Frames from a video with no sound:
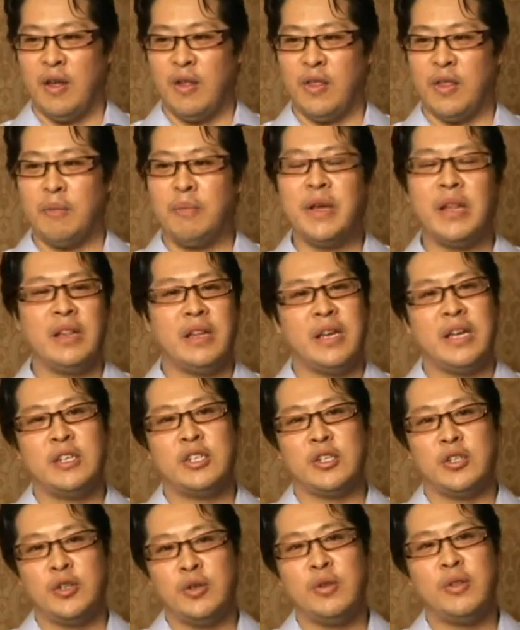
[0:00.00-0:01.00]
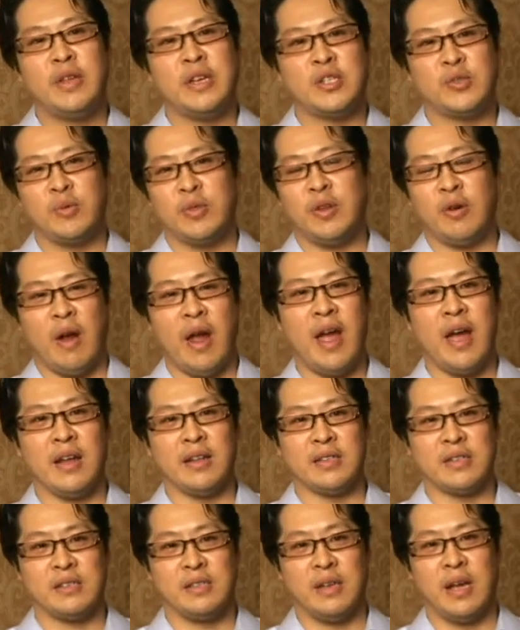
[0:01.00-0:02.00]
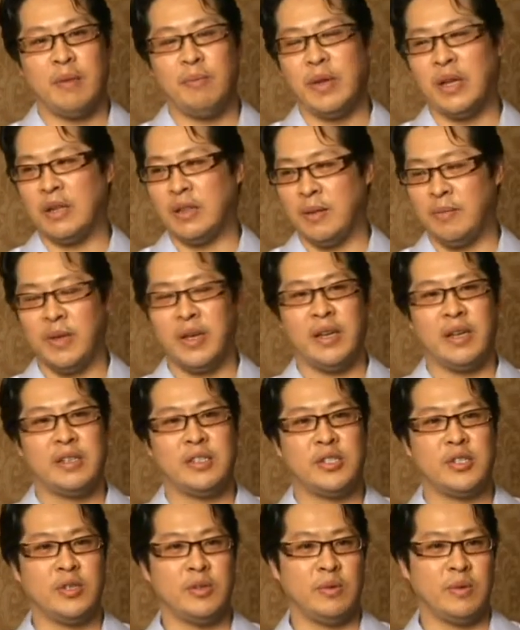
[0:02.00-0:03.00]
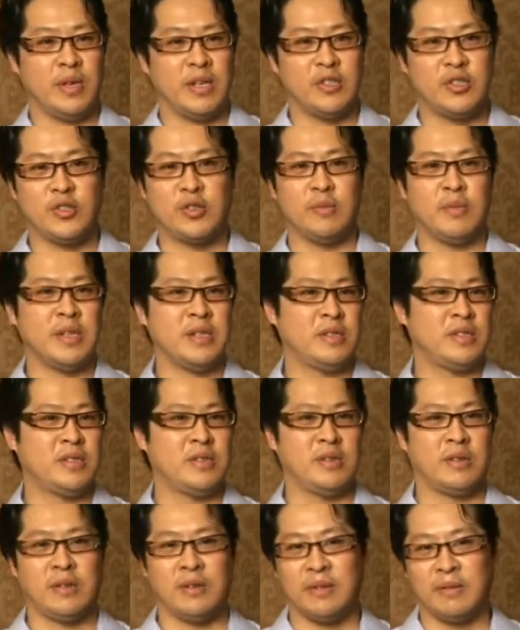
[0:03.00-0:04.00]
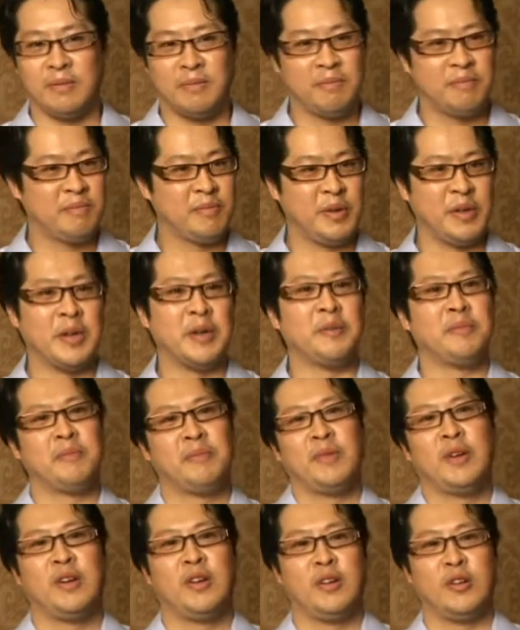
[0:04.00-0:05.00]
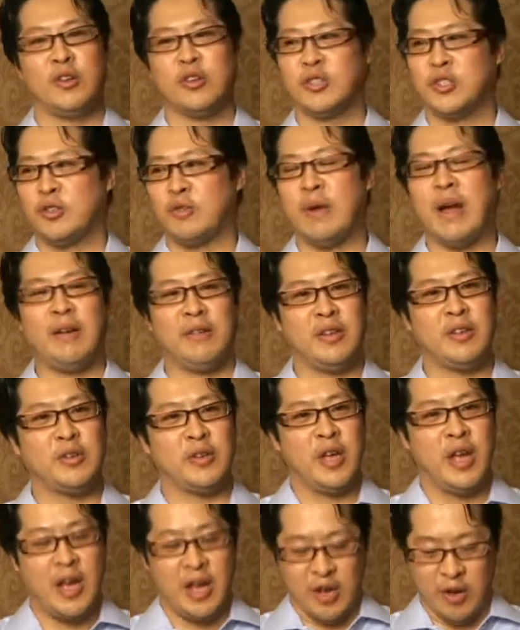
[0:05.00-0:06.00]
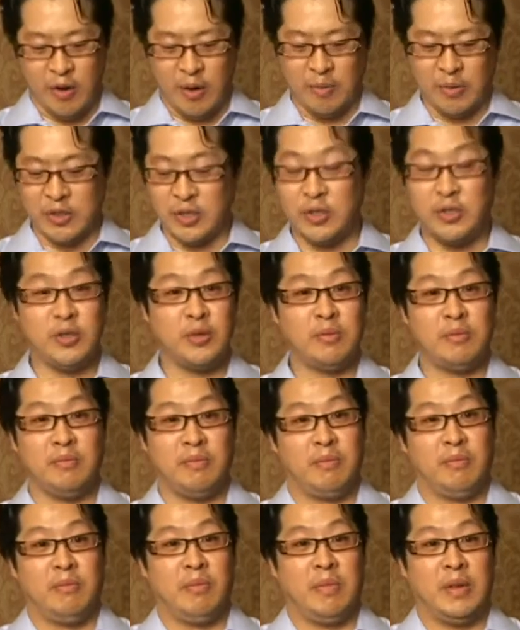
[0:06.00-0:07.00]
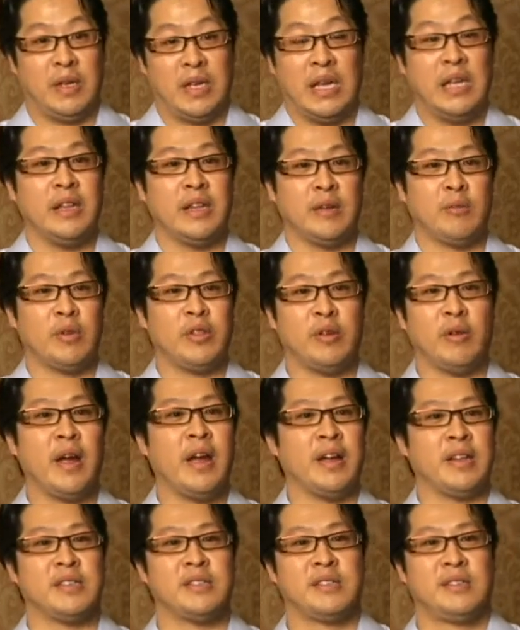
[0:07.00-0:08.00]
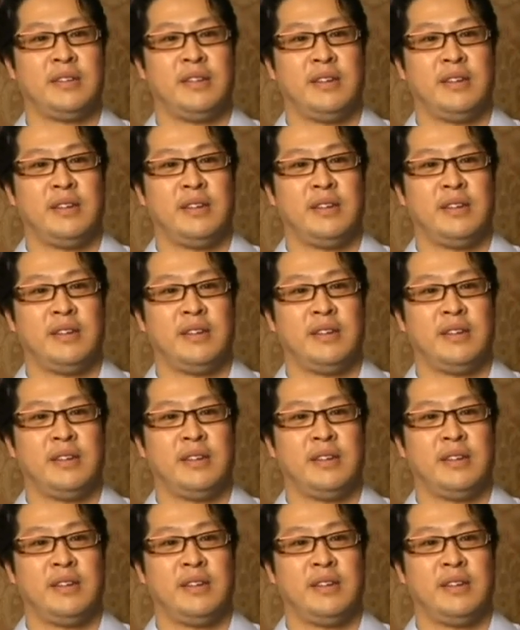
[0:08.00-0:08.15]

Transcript: ability to do things with your hands, not being limited to instruments or, you're surrounded, you're able to do healing with your hands.